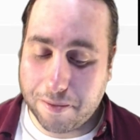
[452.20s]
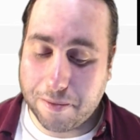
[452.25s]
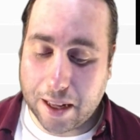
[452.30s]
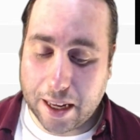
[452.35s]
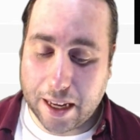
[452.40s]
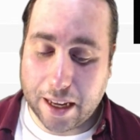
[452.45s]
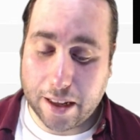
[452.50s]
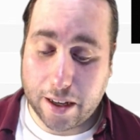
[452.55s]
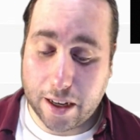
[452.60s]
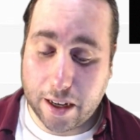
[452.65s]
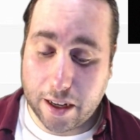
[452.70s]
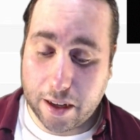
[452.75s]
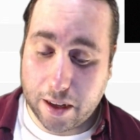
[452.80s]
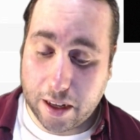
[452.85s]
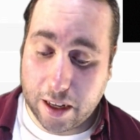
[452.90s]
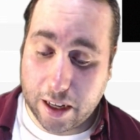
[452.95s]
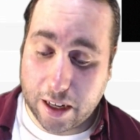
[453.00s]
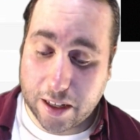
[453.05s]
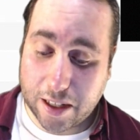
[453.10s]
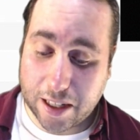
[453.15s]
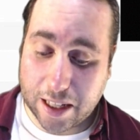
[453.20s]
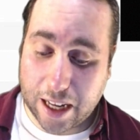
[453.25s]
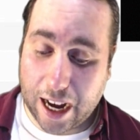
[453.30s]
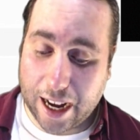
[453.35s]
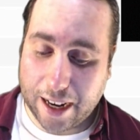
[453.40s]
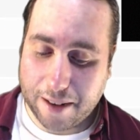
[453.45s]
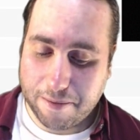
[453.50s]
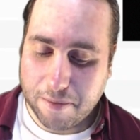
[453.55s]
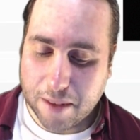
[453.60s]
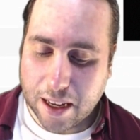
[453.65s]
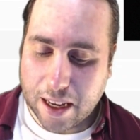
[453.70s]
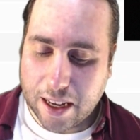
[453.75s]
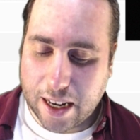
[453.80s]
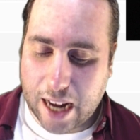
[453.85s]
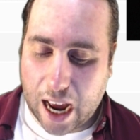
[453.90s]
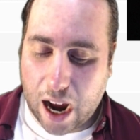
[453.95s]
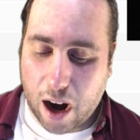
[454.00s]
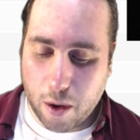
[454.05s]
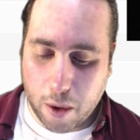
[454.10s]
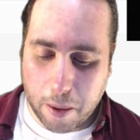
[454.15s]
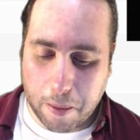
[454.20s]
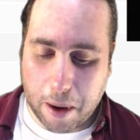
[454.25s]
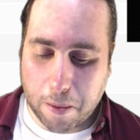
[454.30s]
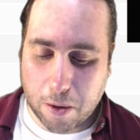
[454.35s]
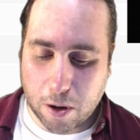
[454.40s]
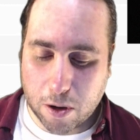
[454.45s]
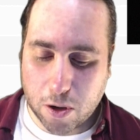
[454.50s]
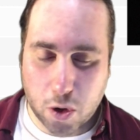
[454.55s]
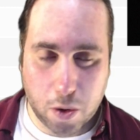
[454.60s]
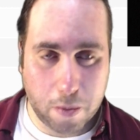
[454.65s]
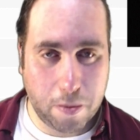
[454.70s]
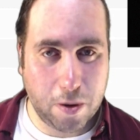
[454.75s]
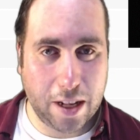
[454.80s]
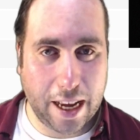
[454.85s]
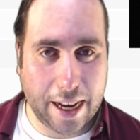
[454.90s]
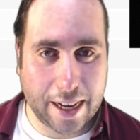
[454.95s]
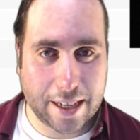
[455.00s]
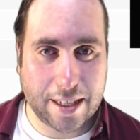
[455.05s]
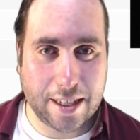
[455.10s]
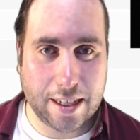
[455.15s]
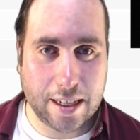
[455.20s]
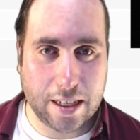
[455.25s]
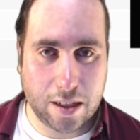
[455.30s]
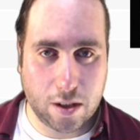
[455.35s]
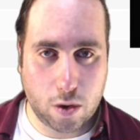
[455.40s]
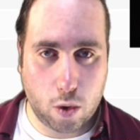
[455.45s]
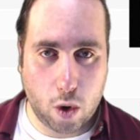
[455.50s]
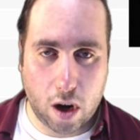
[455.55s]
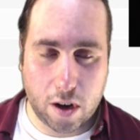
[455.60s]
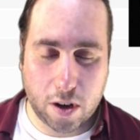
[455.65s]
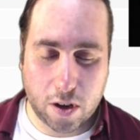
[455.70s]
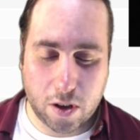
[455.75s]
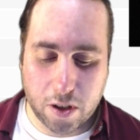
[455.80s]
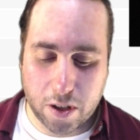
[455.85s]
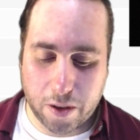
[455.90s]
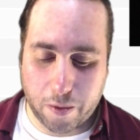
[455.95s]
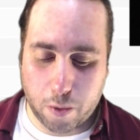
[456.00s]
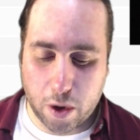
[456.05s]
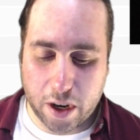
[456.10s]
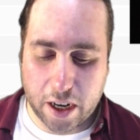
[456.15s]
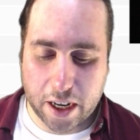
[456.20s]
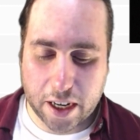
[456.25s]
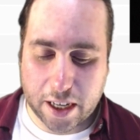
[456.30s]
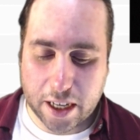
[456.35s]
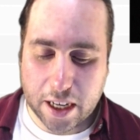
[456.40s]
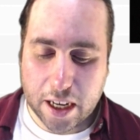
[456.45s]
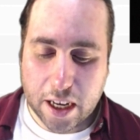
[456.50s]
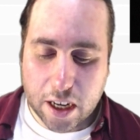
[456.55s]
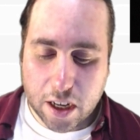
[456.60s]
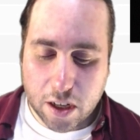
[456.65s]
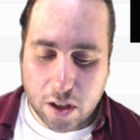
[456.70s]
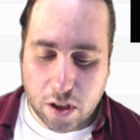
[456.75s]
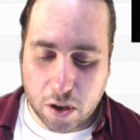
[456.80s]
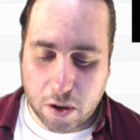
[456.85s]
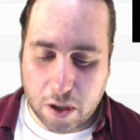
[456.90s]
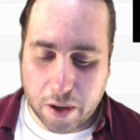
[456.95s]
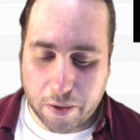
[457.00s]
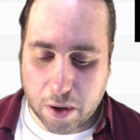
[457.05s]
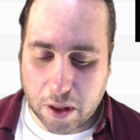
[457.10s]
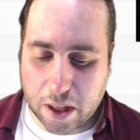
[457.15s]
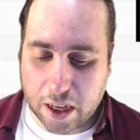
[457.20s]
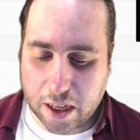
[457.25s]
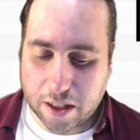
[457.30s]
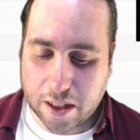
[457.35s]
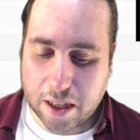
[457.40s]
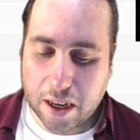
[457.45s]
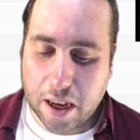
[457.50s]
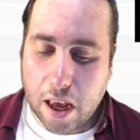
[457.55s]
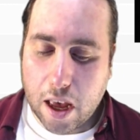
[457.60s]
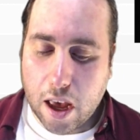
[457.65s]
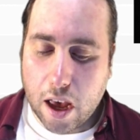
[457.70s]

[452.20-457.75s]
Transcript: It is not. Now I remember Triple X and Chronicles of Riddick, two different things.